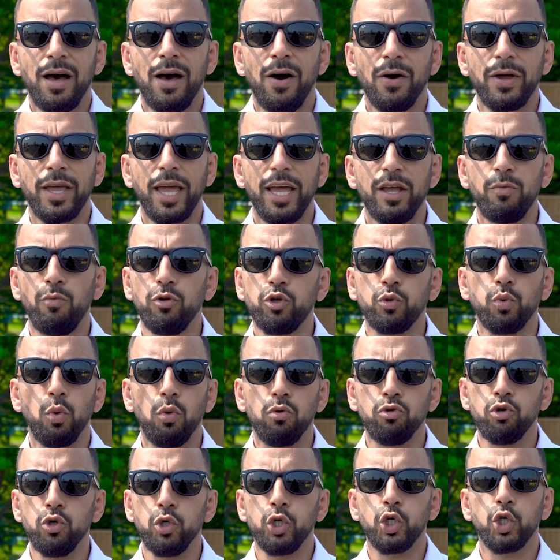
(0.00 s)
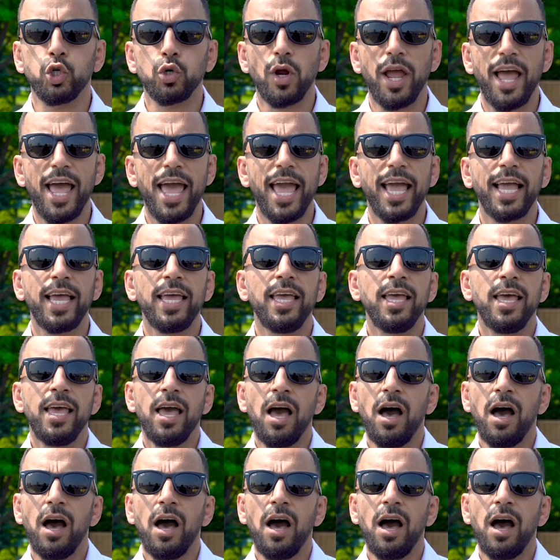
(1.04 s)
okay, which will reduce drag